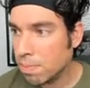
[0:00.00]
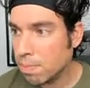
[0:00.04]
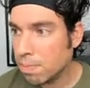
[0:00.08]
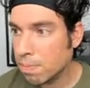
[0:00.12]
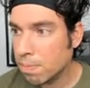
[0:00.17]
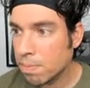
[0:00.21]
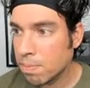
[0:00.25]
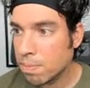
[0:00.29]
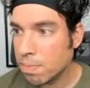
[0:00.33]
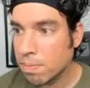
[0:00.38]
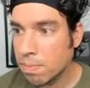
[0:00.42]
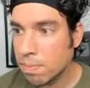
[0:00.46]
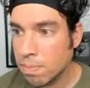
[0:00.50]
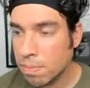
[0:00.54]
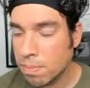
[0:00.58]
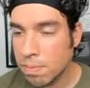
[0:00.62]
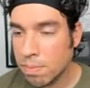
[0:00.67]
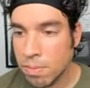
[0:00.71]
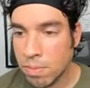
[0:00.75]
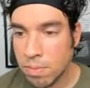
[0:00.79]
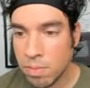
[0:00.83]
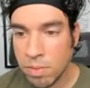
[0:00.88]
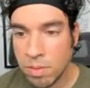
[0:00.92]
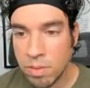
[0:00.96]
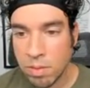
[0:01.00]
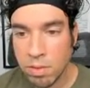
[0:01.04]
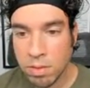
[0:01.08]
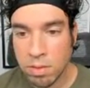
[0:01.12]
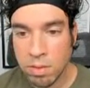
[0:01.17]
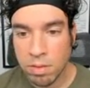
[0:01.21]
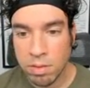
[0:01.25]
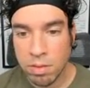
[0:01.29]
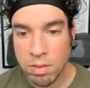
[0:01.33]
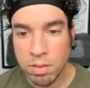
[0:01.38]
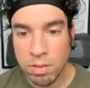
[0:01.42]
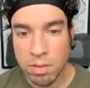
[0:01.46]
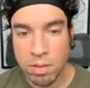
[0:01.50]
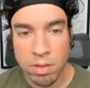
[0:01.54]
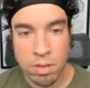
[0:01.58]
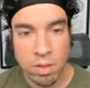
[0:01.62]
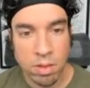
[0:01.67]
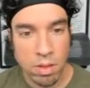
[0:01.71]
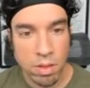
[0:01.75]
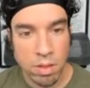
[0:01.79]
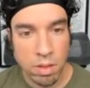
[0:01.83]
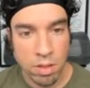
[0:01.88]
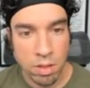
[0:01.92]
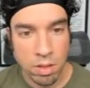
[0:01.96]

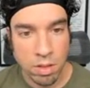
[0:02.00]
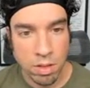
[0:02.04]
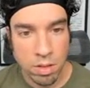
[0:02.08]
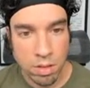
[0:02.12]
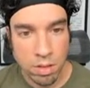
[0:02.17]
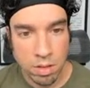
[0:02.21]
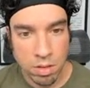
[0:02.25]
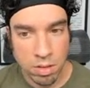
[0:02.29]
(silence)